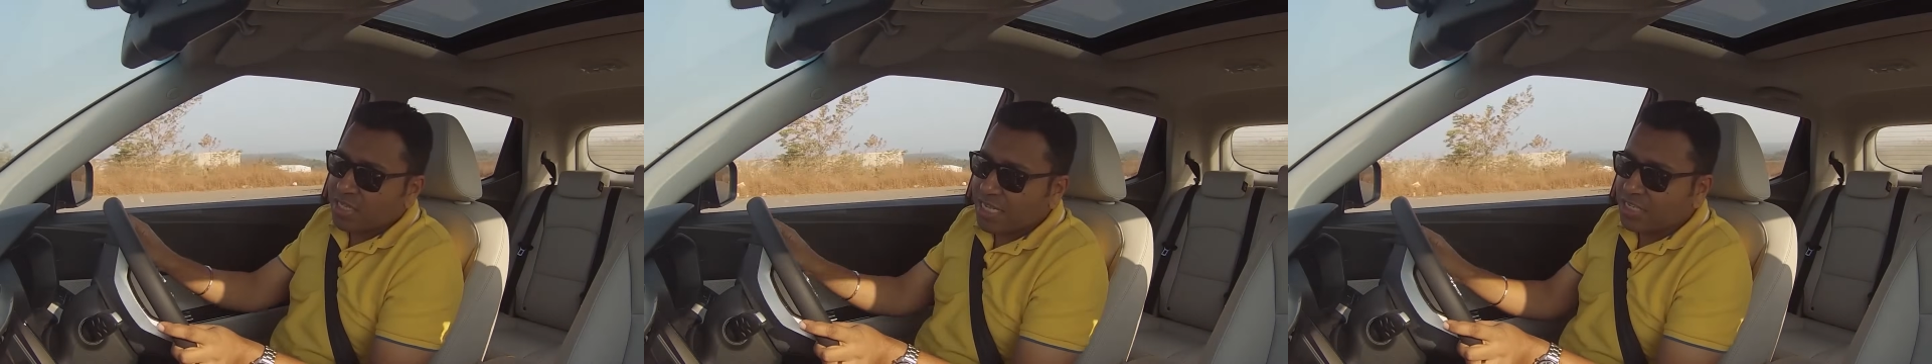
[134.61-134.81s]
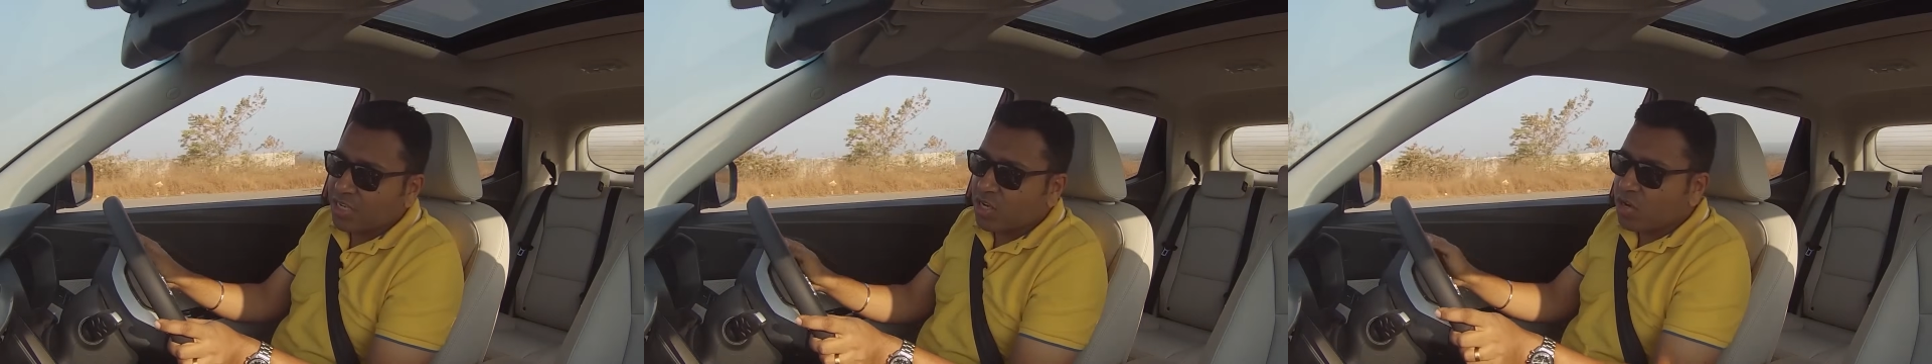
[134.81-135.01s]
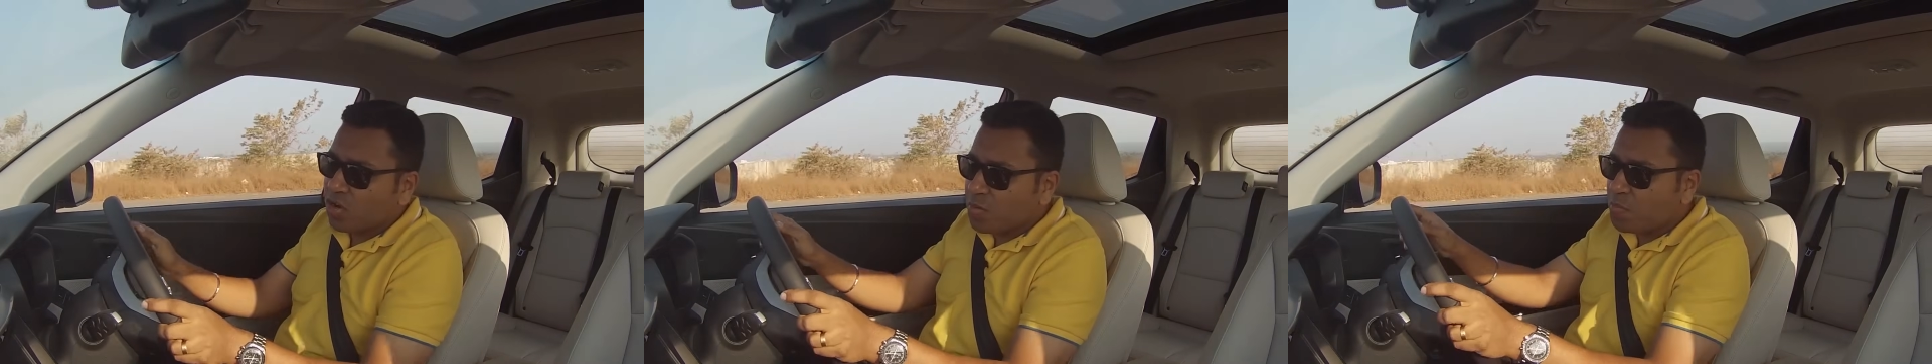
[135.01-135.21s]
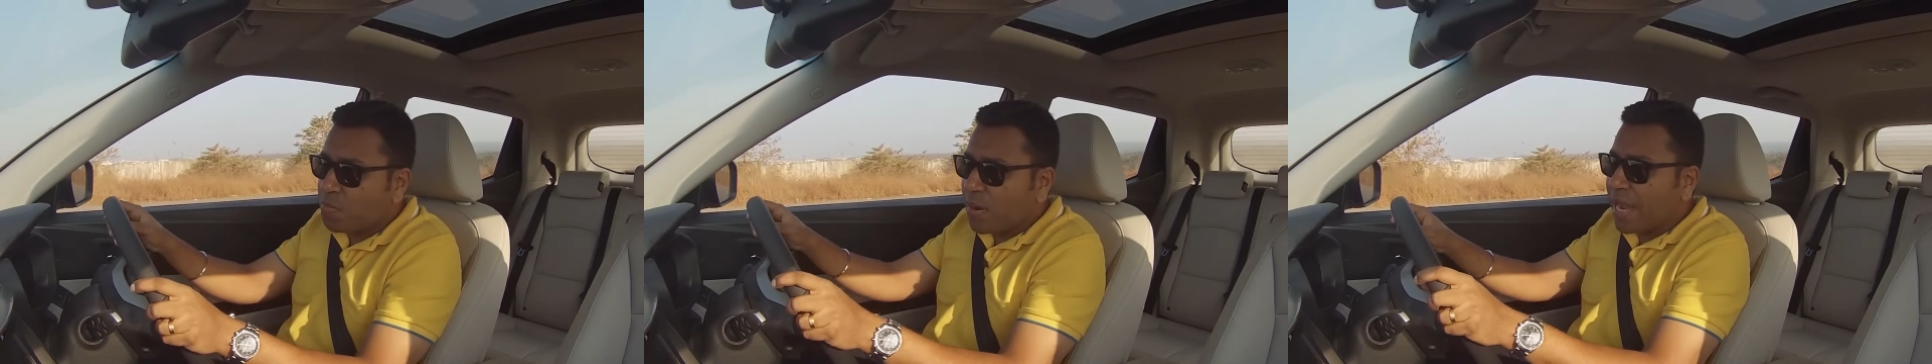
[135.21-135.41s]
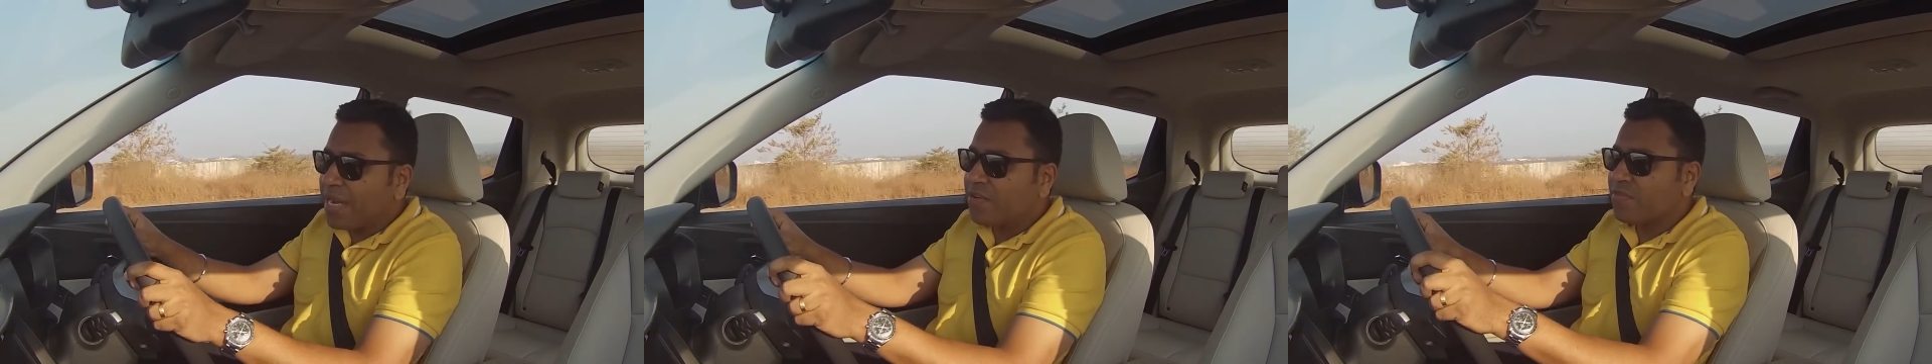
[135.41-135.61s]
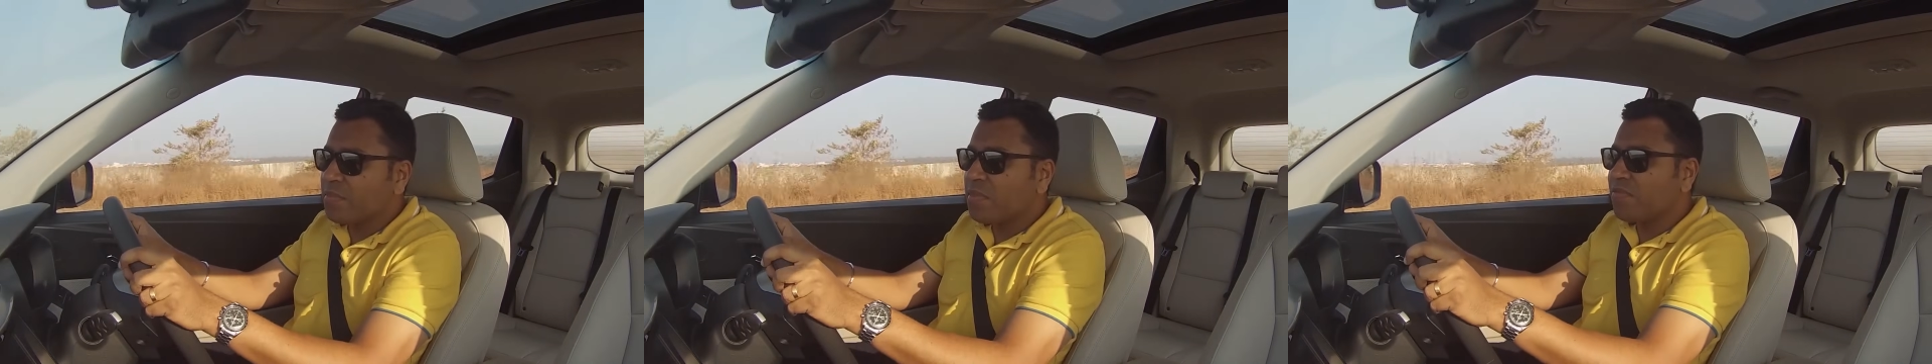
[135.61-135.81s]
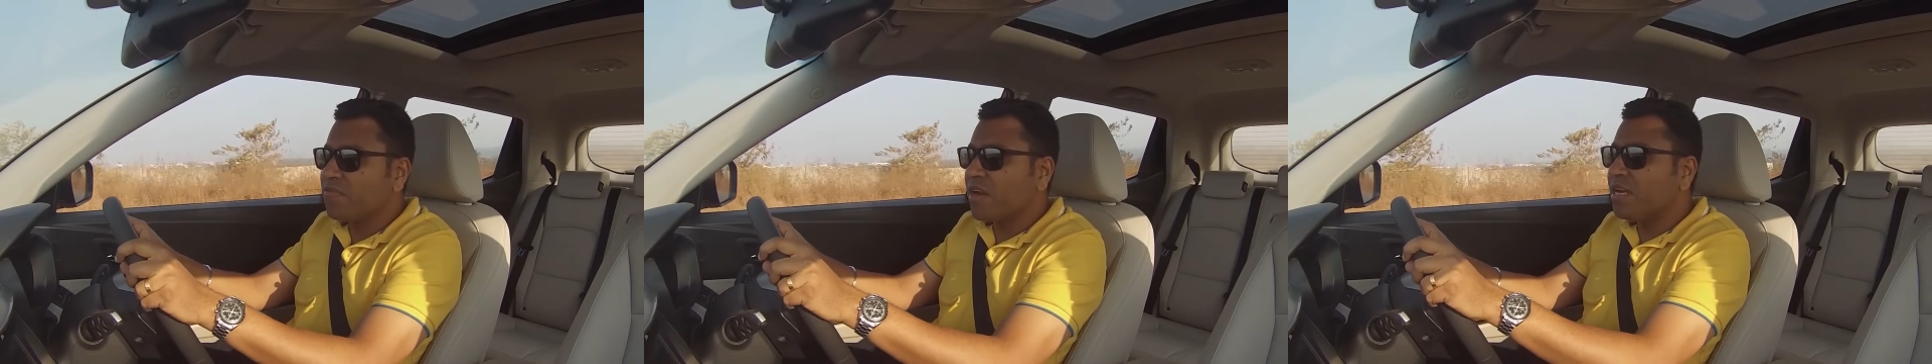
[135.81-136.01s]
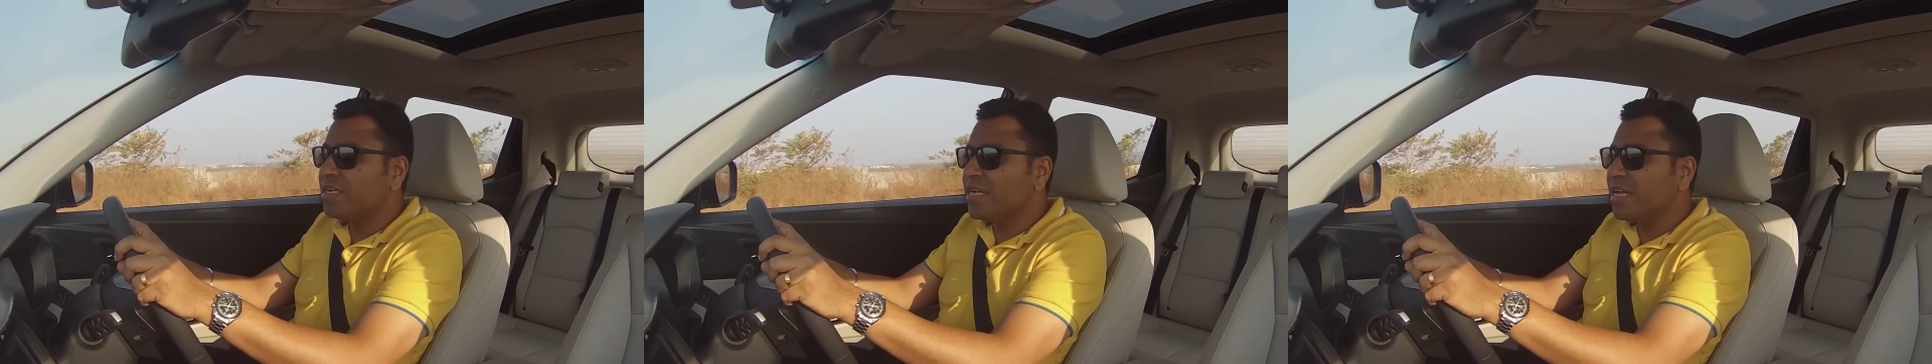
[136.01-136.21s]
There's a good bite from the
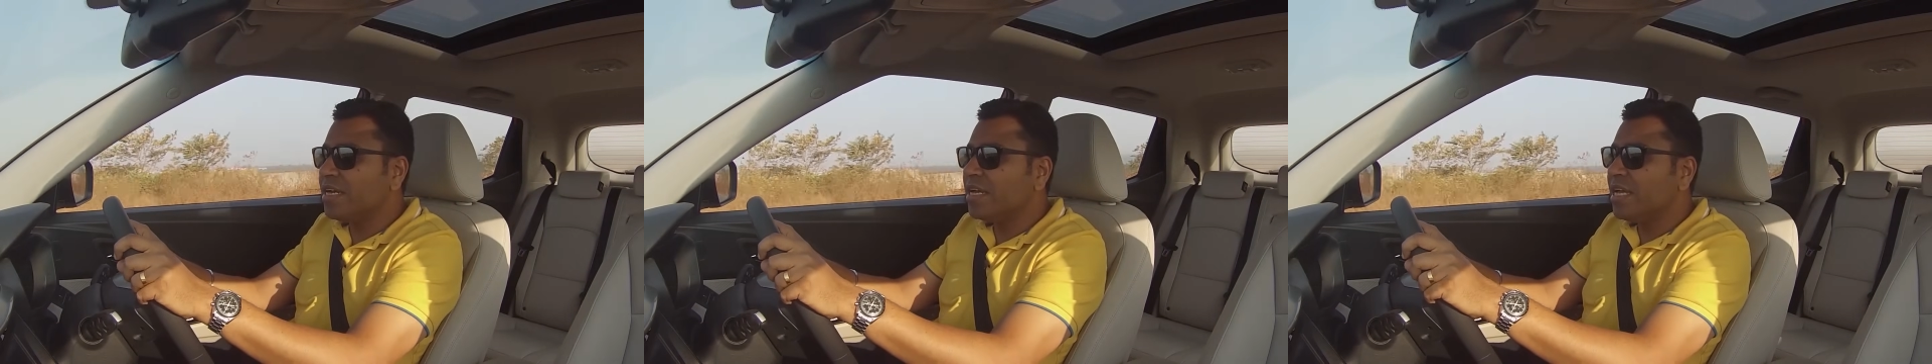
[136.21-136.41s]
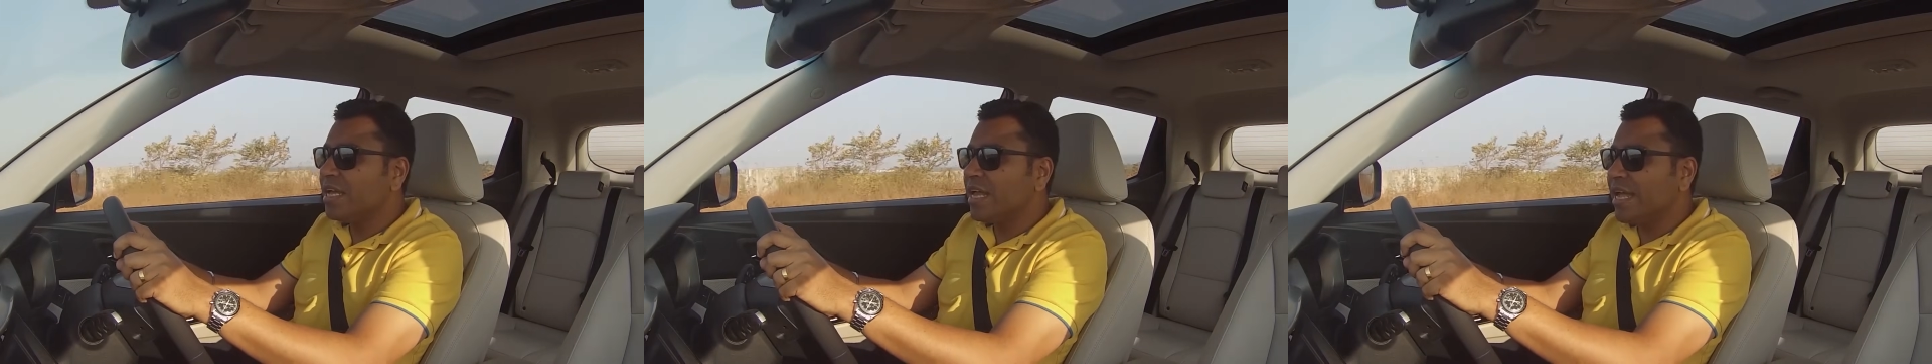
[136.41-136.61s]
front end.